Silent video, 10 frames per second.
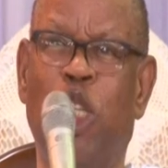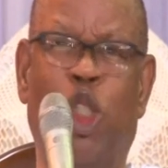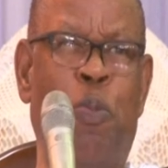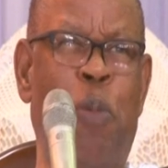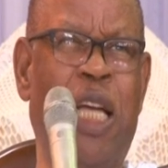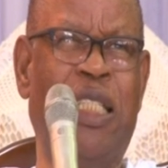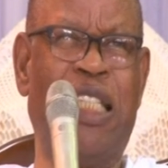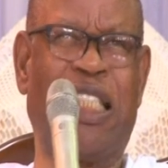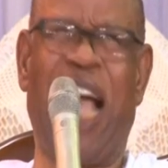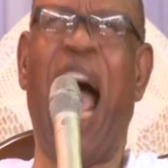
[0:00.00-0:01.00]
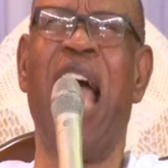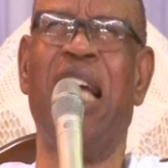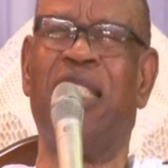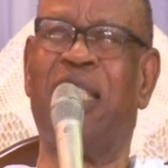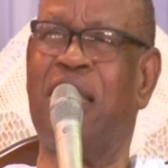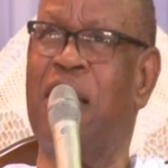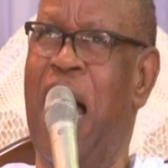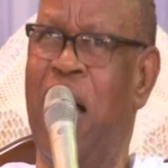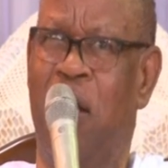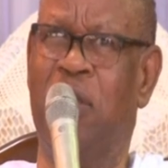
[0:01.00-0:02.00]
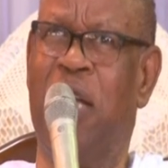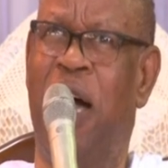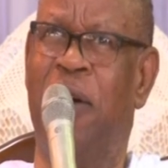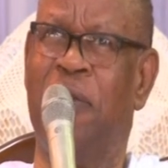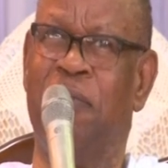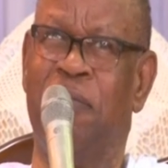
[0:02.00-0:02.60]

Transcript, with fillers: will split the skies and come down